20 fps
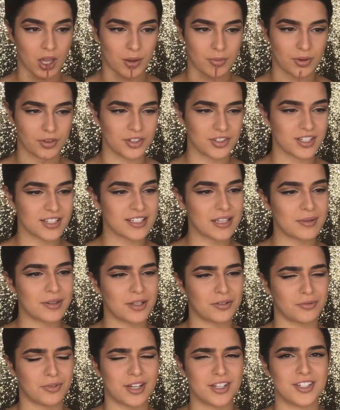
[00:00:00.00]
I'm not usually someone
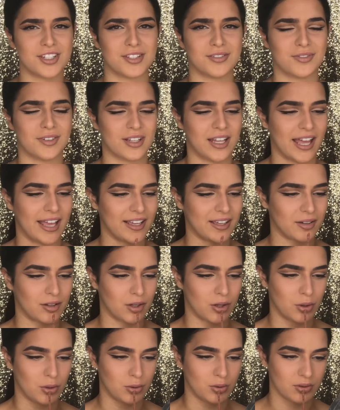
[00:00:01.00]
that reaches for like
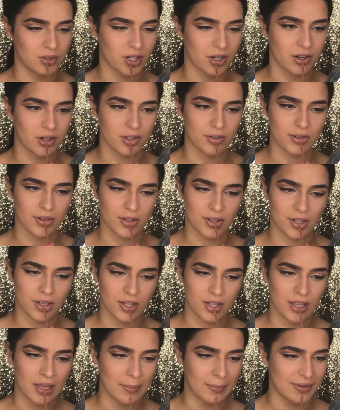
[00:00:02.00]
cool toned,
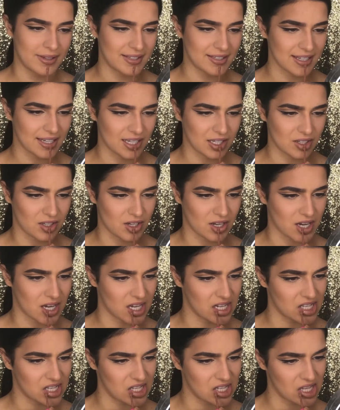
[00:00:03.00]
but this is like a
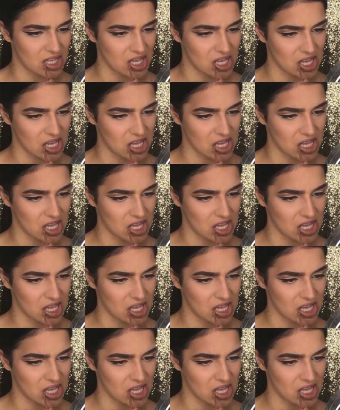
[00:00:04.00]
nice